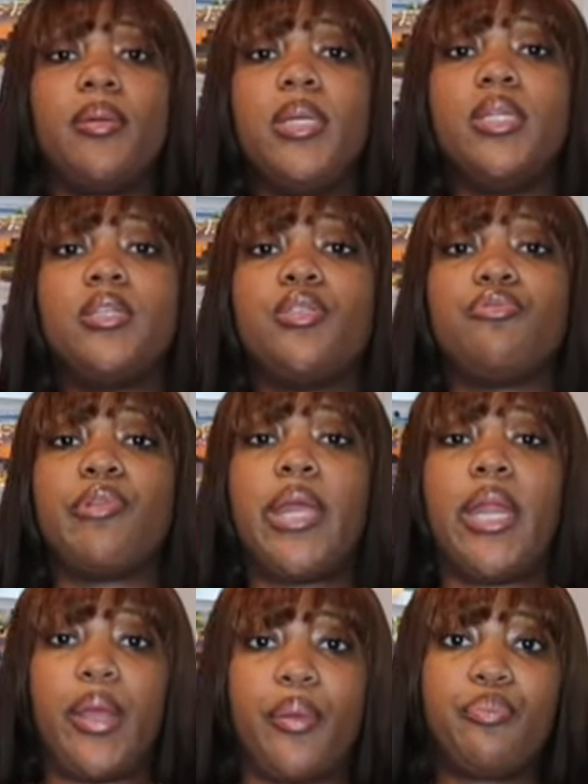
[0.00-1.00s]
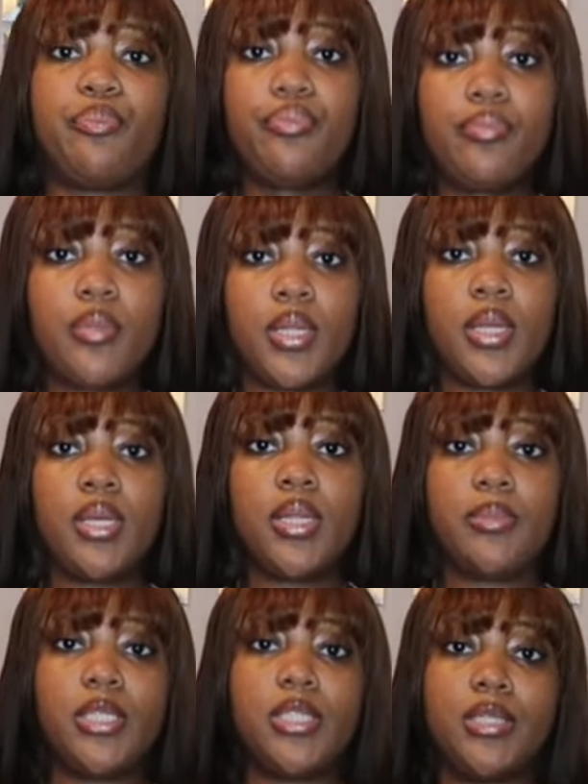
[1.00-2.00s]
Let me just rate it.
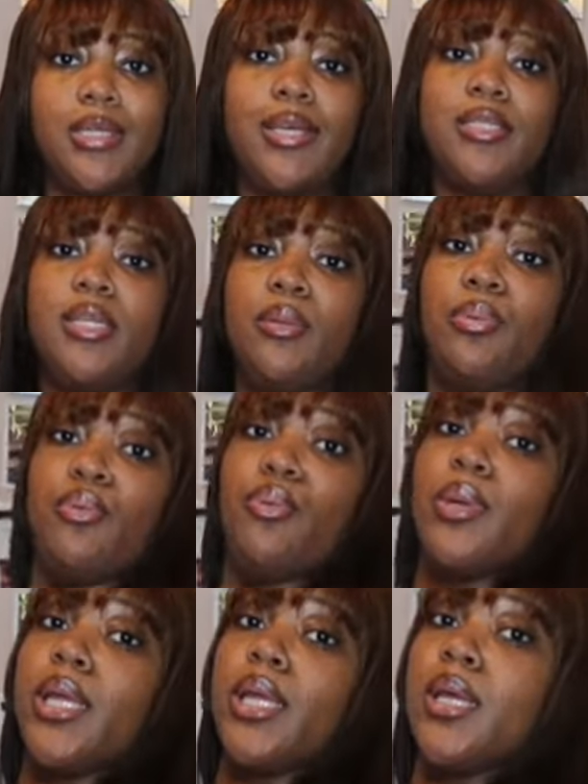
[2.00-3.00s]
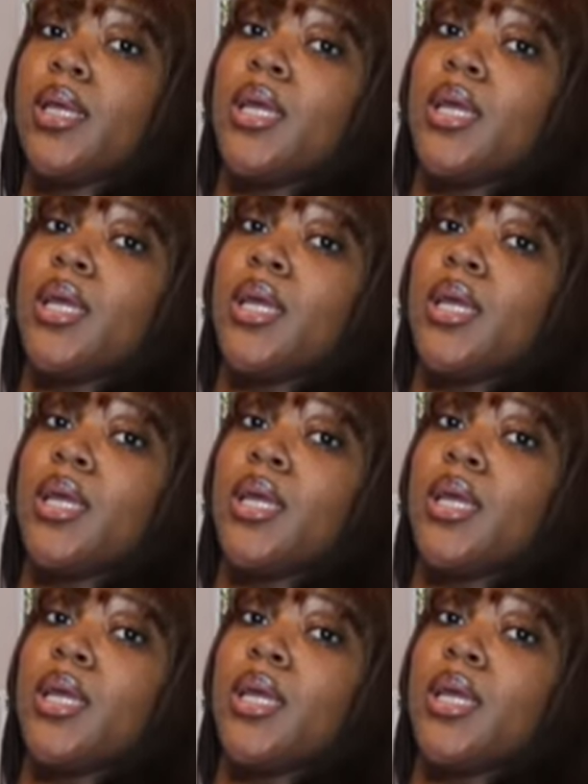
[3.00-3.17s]
Let me just get to the point.